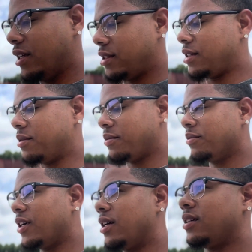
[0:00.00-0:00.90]
easy,
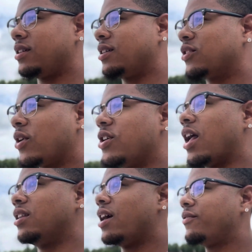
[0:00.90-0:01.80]
but that's why you gotta
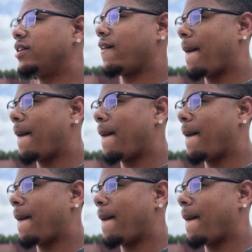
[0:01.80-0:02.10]
love it.